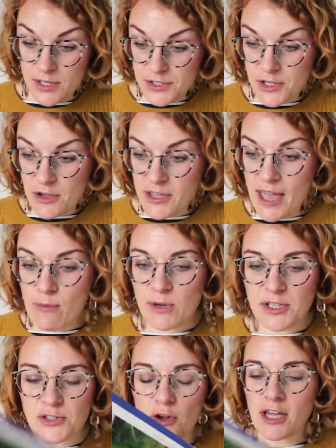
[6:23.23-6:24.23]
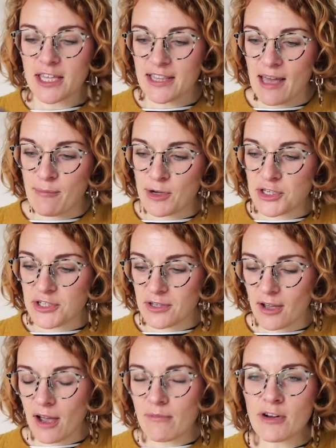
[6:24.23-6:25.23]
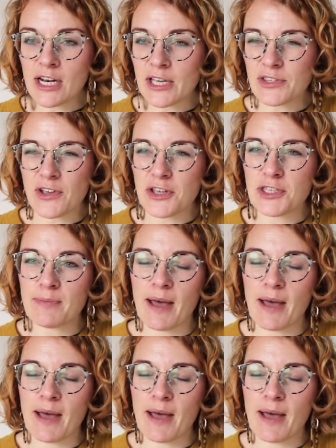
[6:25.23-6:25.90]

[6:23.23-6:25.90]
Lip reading: So yeah, we're stocking them, which I'm really excited